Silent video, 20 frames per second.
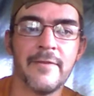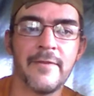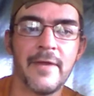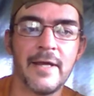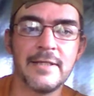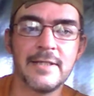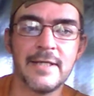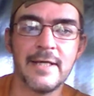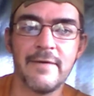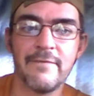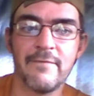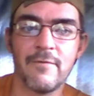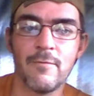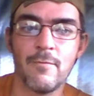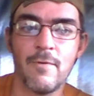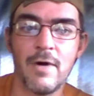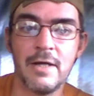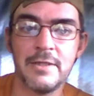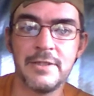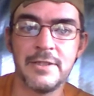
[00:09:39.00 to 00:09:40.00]
Thanks again for
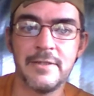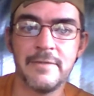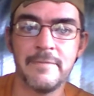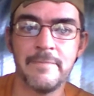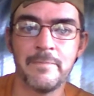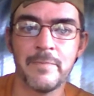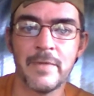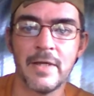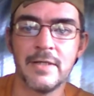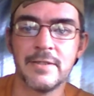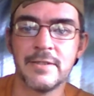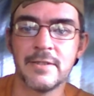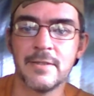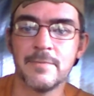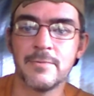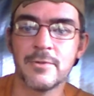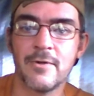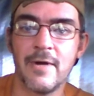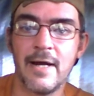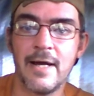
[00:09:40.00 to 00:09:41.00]
watching.
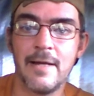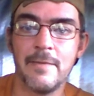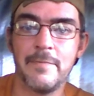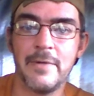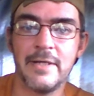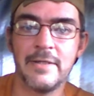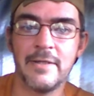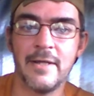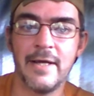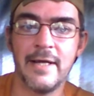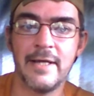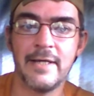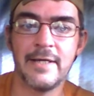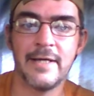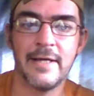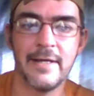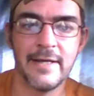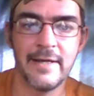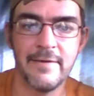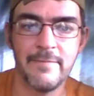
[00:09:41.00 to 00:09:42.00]
Subscribe and like,